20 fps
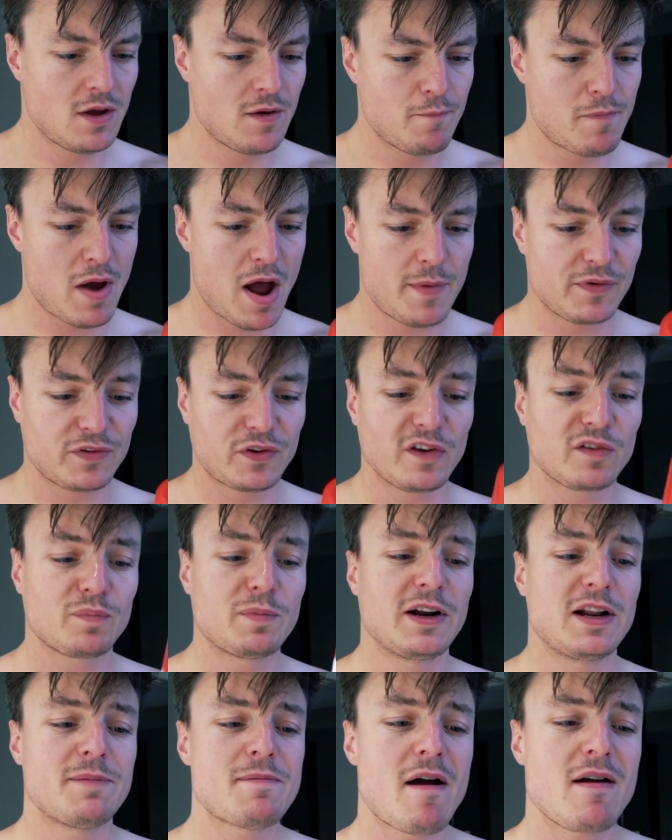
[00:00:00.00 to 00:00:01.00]
Barbasol's
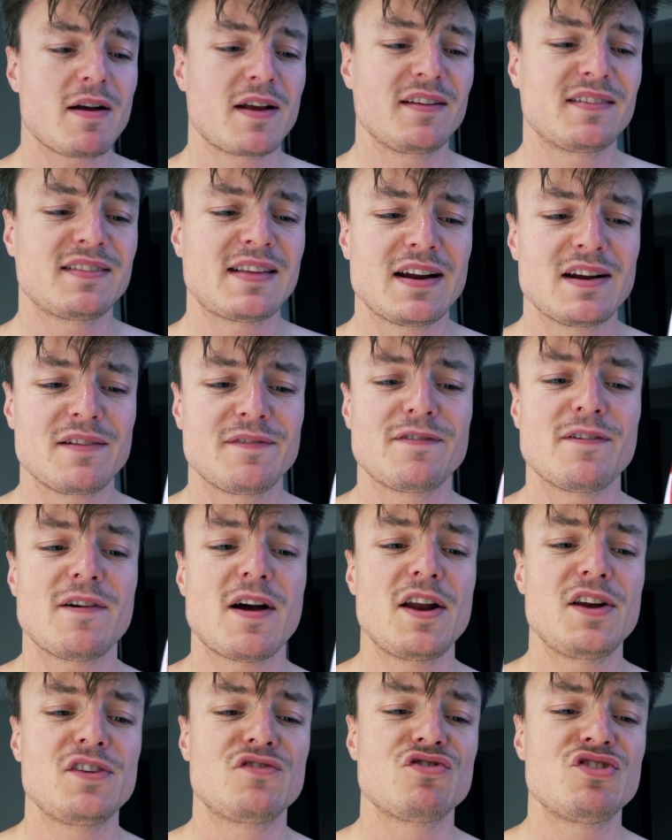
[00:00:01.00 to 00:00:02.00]
been an American standard
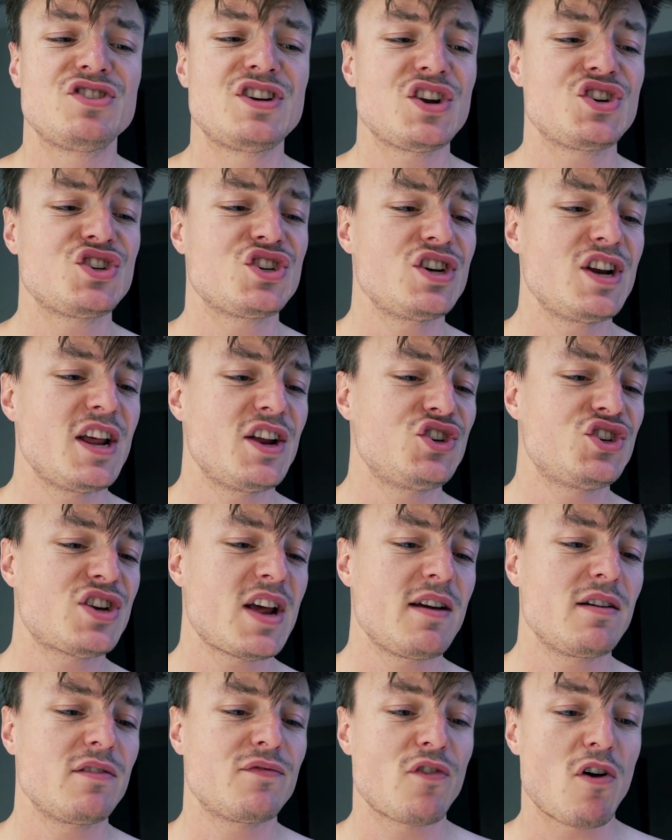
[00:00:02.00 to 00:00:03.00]
and tradition in
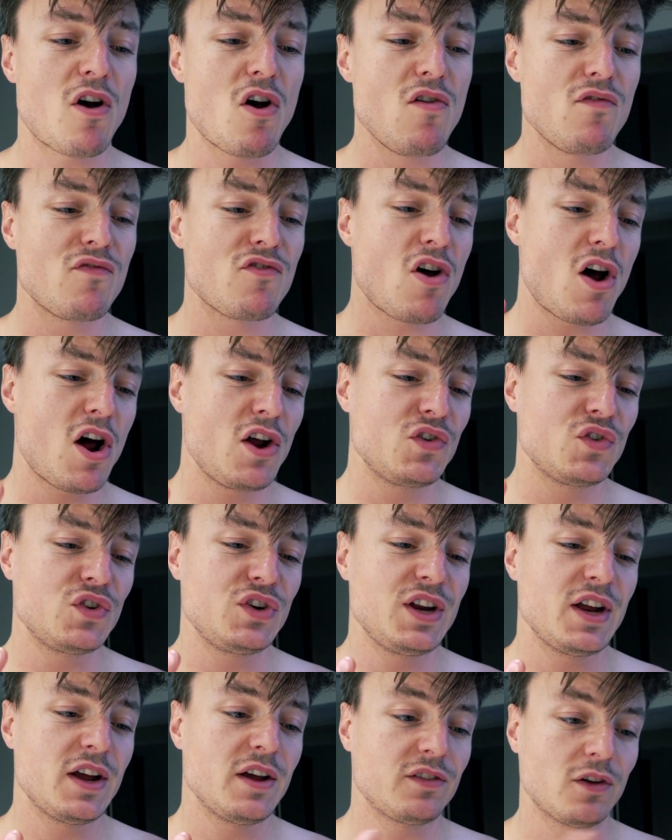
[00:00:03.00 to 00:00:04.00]
shaving for over 100
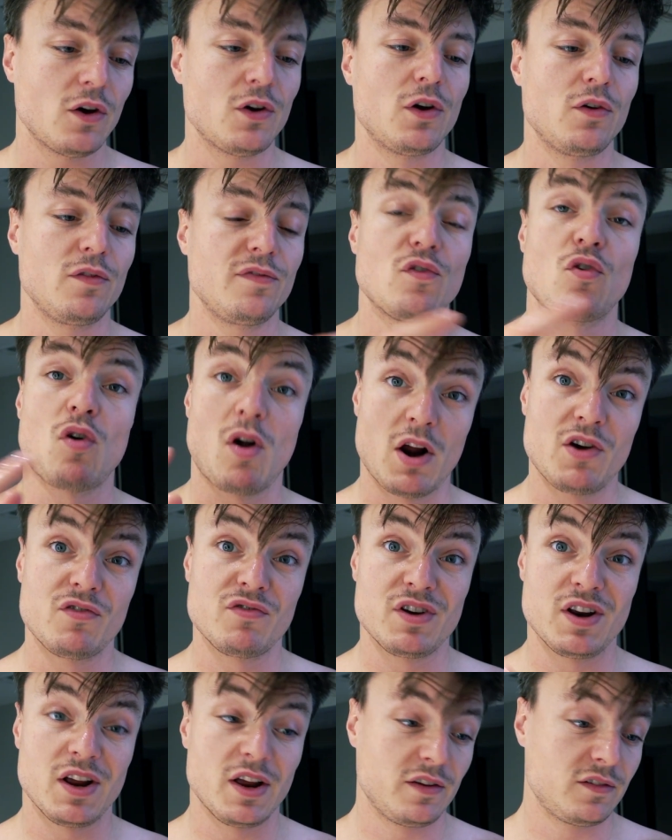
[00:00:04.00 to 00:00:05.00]
years. Oh no, for
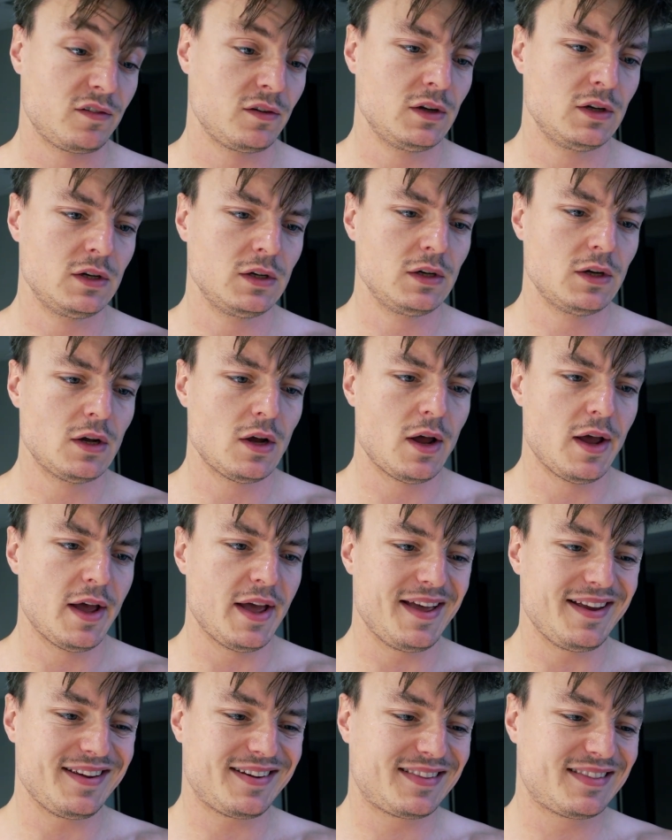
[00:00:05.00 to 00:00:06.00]
100 years.
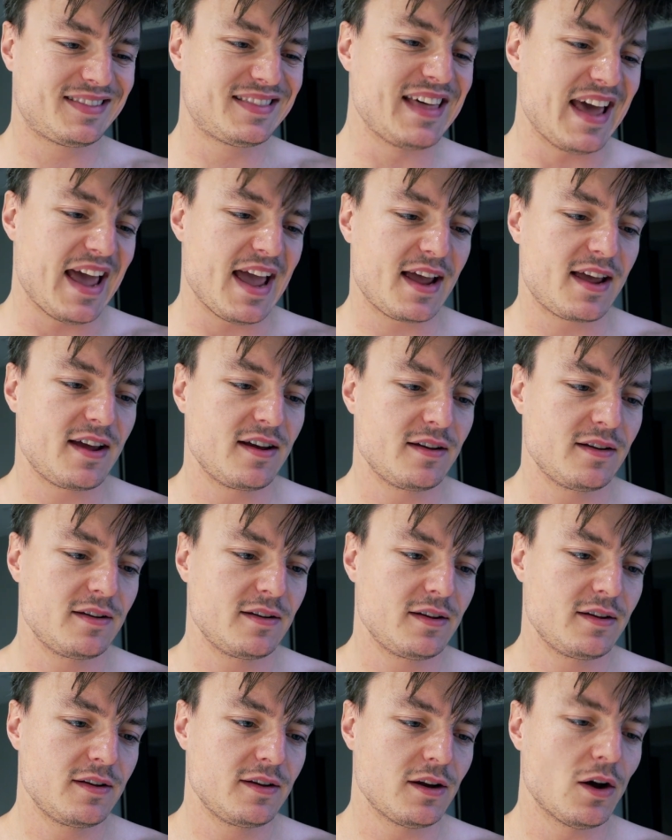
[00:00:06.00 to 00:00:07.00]
Its thick
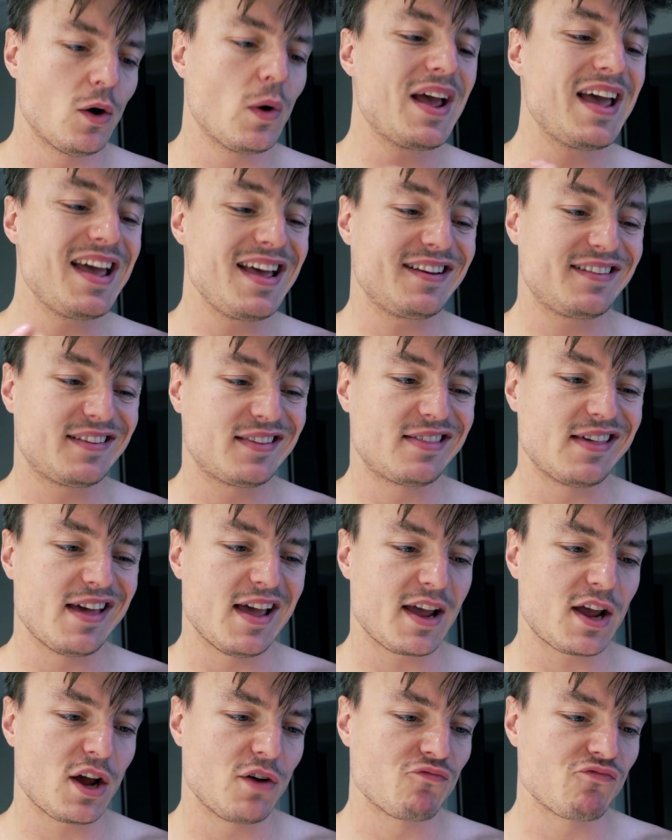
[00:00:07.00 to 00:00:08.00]

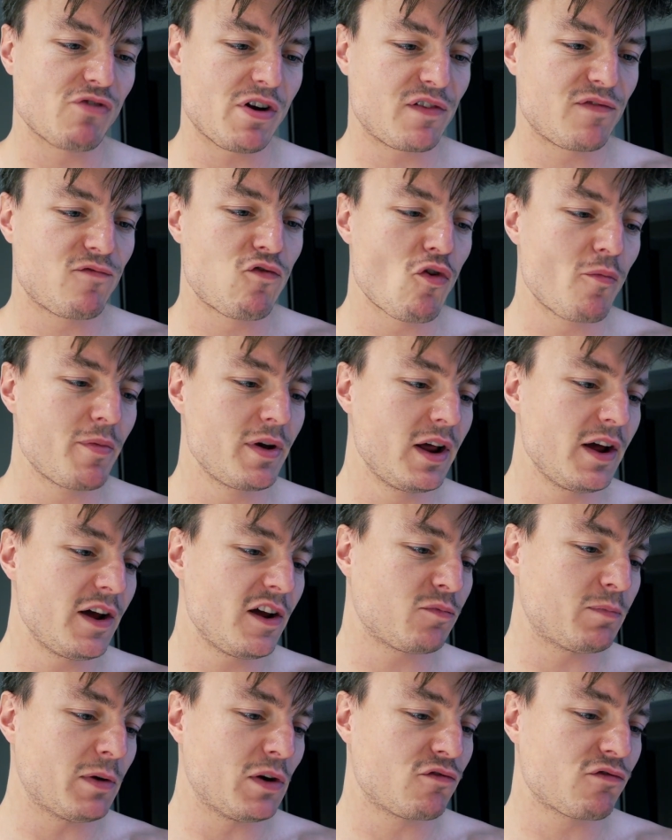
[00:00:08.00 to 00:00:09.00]
and rich formula
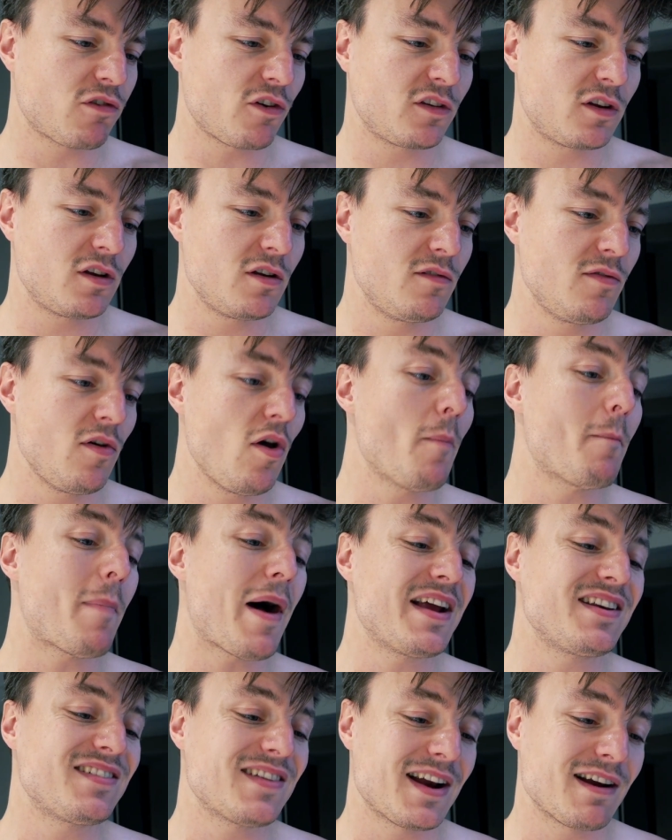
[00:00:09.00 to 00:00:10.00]
has been trusted
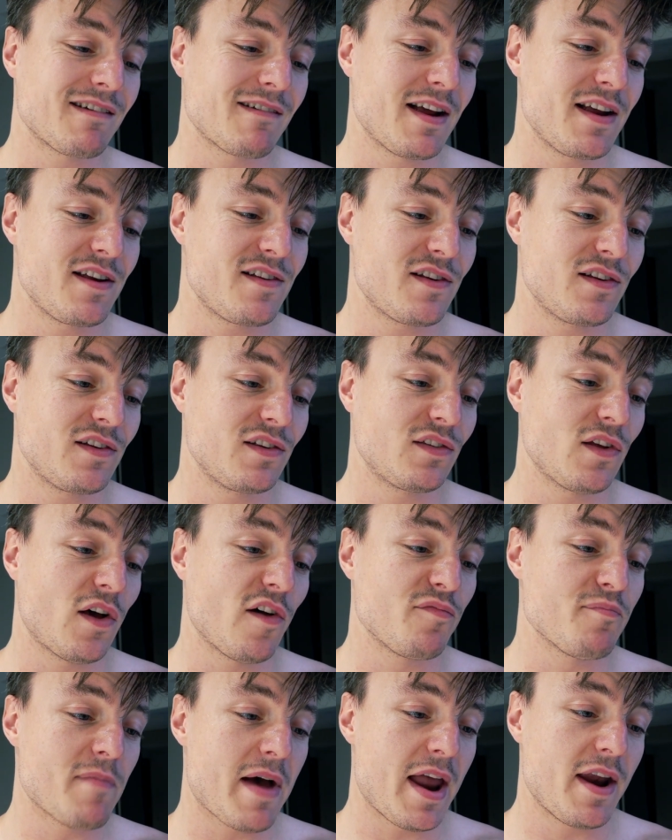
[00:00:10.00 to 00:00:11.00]
by generations
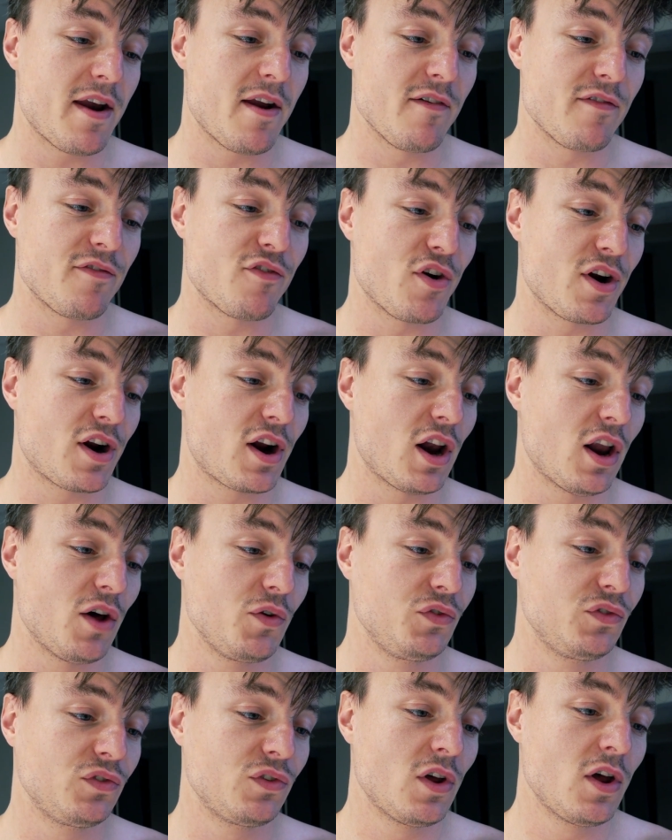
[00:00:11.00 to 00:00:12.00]
of men for a
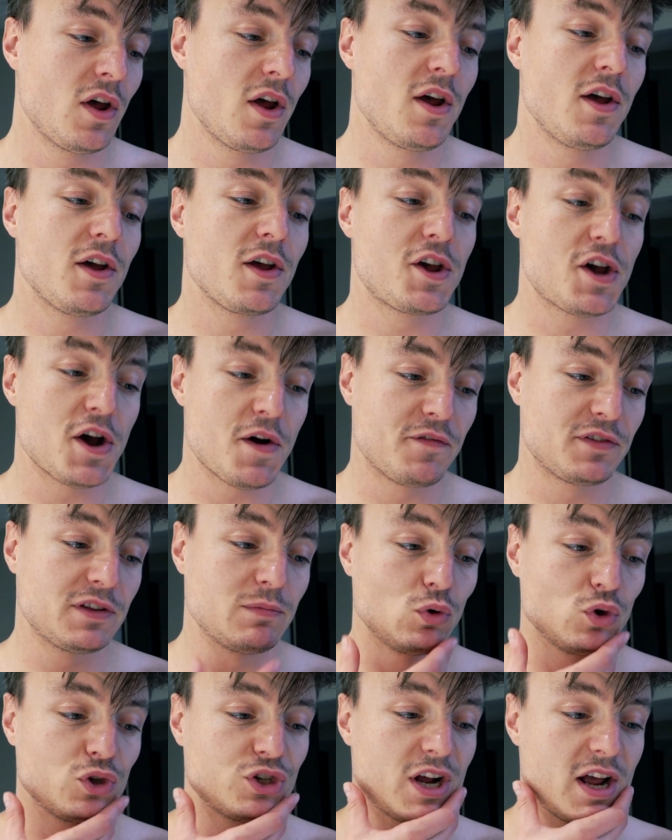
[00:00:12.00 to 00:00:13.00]
close,
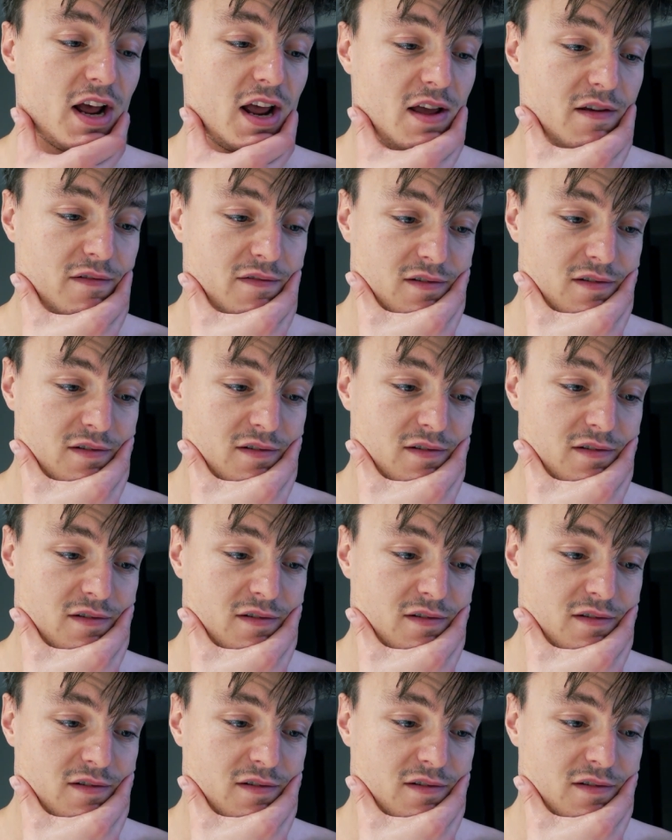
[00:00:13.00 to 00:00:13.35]
comfortable shave.